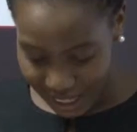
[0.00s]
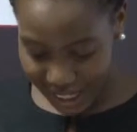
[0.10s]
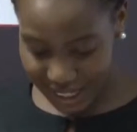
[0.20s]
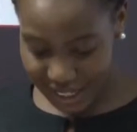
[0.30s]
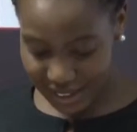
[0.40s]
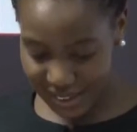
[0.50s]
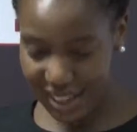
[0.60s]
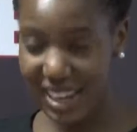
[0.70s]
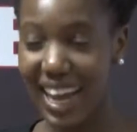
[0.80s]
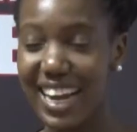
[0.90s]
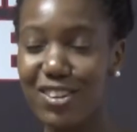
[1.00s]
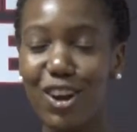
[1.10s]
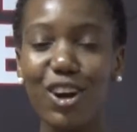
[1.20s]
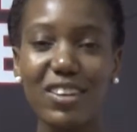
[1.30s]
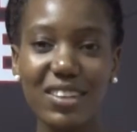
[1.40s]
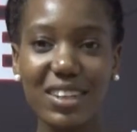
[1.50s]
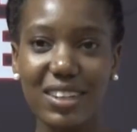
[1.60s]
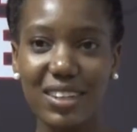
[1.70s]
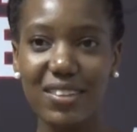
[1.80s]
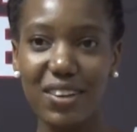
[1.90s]
it is an
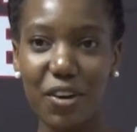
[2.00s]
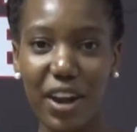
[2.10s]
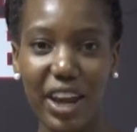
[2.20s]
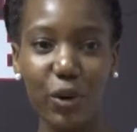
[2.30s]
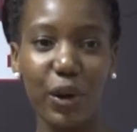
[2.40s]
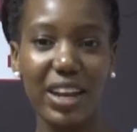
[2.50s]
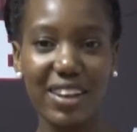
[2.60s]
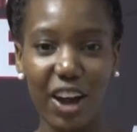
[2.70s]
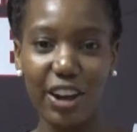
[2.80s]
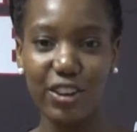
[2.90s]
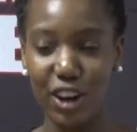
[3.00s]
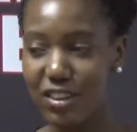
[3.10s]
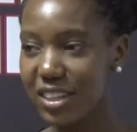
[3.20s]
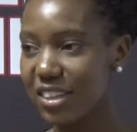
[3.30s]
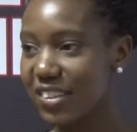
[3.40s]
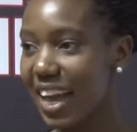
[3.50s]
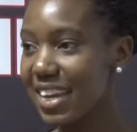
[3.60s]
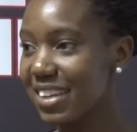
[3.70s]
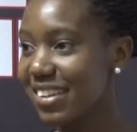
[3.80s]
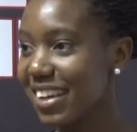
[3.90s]
ideological terrain or an ideological
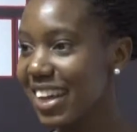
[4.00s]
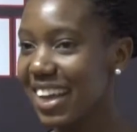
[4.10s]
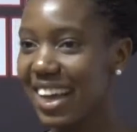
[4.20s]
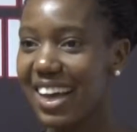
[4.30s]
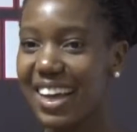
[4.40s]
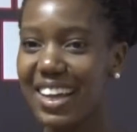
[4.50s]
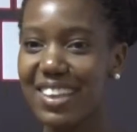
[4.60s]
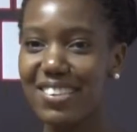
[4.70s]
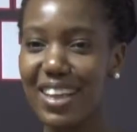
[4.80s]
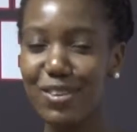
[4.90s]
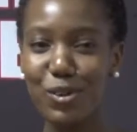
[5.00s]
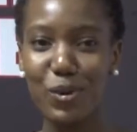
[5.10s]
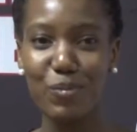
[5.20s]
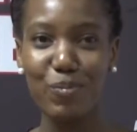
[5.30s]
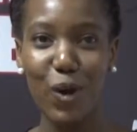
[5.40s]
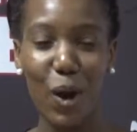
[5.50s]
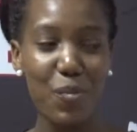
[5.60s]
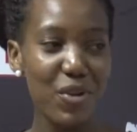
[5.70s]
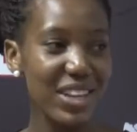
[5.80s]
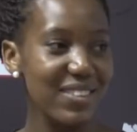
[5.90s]
challenge. SASCO
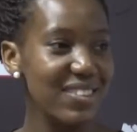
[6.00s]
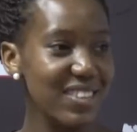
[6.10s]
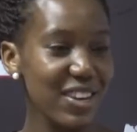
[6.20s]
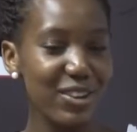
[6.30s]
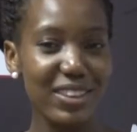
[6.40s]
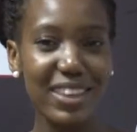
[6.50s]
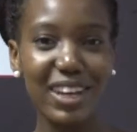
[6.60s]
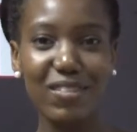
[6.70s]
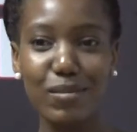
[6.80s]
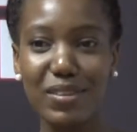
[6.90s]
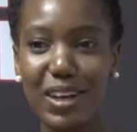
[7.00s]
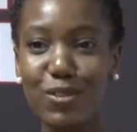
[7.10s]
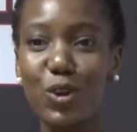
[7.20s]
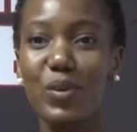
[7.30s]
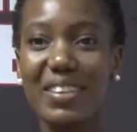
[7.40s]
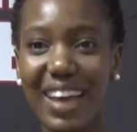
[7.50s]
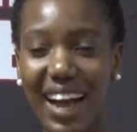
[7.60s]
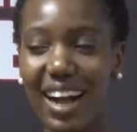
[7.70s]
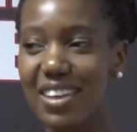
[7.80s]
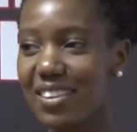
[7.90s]
comrades in general think of themselves, or we
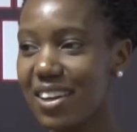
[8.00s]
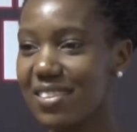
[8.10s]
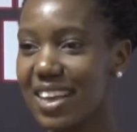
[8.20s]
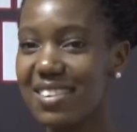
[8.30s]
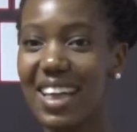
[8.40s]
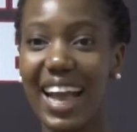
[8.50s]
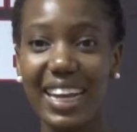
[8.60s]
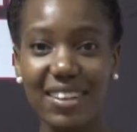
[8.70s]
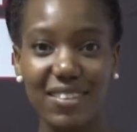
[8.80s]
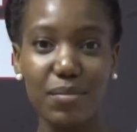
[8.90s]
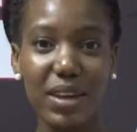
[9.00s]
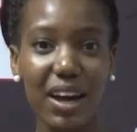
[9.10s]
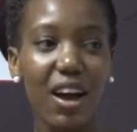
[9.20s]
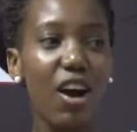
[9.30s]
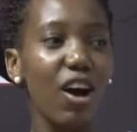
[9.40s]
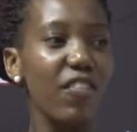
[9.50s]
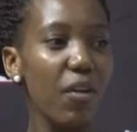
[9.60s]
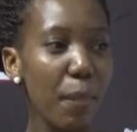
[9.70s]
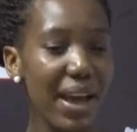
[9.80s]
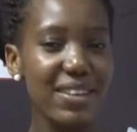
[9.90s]
tag ourselves as the academia of the
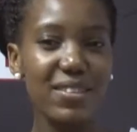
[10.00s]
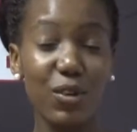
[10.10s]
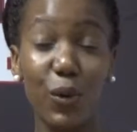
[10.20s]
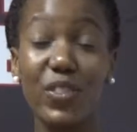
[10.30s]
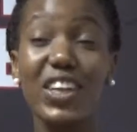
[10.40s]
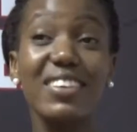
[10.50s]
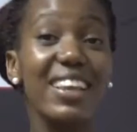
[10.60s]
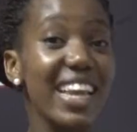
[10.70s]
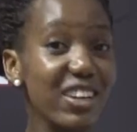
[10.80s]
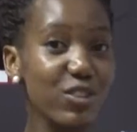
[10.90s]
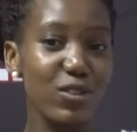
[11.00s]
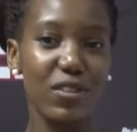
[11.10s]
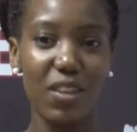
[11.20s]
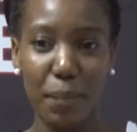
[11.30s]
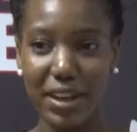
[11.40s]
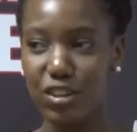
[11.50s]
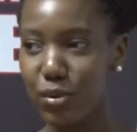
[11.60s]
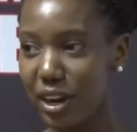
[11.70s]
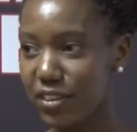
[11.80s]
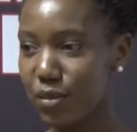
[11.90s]
mass, or the intellectuals of the mass
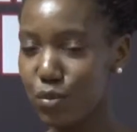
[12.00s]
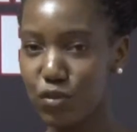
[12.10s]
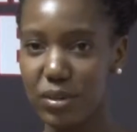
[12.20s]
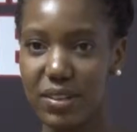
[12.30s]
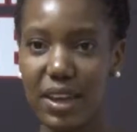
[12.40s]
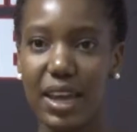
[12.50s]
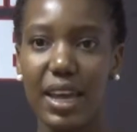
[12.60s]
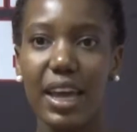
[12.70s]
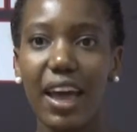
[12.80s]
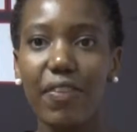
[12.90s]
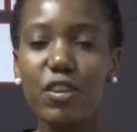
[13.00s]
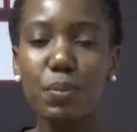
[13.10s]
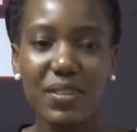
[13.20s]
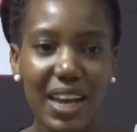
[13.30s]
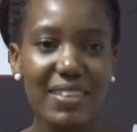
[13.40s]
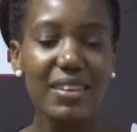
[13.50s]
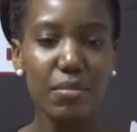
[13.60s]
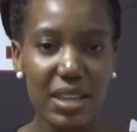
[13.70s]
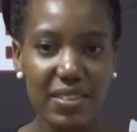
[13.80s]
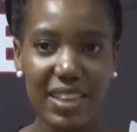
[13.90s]
democratic movement. And this precisely
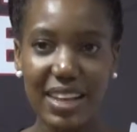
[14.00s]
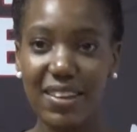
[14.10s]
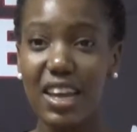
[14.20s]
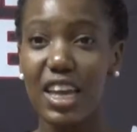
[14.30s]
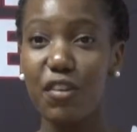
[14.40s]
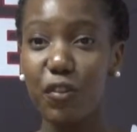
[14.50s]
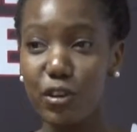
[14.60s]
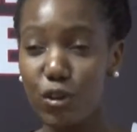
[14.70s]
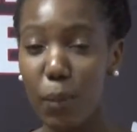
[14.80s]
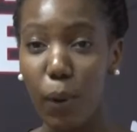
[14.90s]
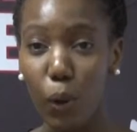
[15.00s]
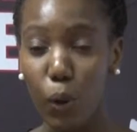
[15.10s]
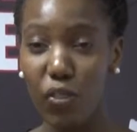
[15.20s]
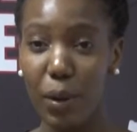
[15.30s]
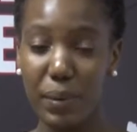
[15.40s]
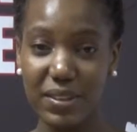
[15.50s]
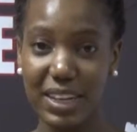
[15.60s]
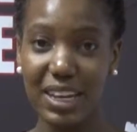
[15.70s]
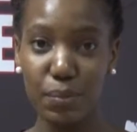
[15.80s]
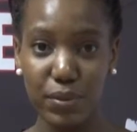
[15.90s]
means that if we're to uphold that
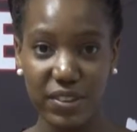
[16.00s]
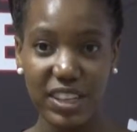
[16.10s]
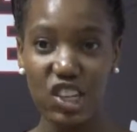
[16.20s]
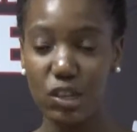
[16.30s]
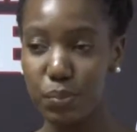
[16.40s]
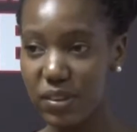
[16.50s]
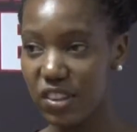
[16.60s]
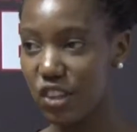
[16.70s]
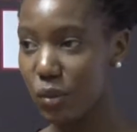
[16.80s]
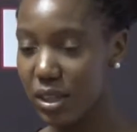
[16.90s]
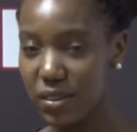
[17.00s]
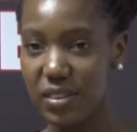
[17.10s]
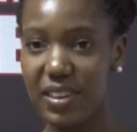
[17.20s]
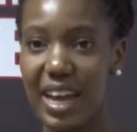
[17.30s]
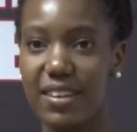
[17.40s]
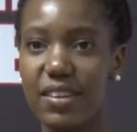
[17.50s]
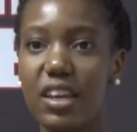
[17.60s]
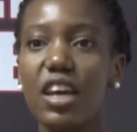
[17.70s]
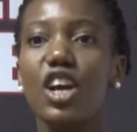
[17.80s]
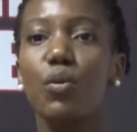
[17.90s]
particular prestige and position within society,
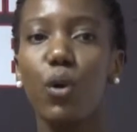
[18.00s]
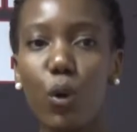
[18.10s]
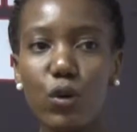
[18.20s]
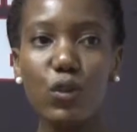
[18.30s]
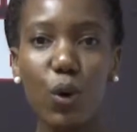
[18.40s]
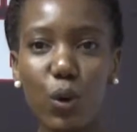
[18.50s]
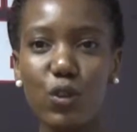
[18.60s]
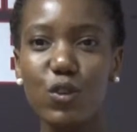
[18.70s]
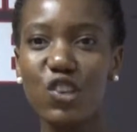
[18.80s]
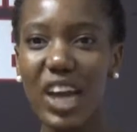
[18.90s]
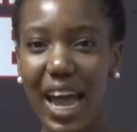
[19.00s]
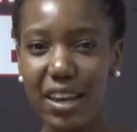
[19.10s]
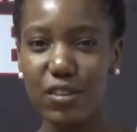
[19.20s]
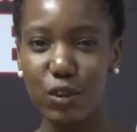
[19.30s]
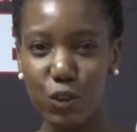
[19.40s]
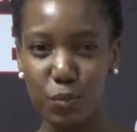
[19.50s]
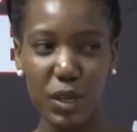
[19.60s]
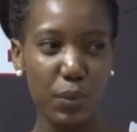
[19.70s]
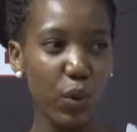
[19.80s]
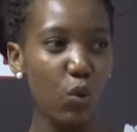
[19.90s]
we also ought to challenge those
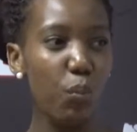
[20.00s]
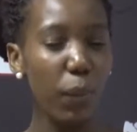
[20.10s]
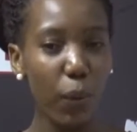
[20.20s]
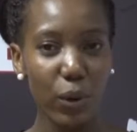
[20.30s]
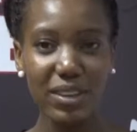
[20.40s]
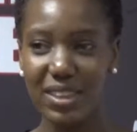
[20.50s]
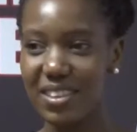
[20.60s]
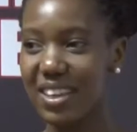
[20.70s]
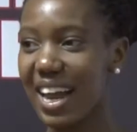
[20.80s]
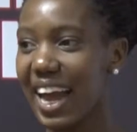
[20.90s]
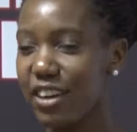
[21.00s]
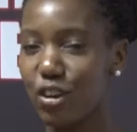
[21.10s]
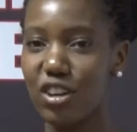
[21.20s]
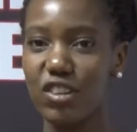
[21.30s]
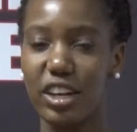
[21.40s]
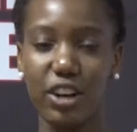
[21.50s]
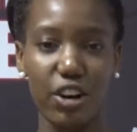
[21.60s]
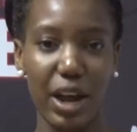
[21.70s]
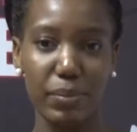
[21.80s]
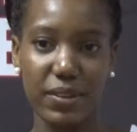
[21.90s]
people who purport things that are ideologically
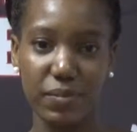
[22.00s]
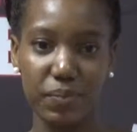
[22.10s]
corrupt.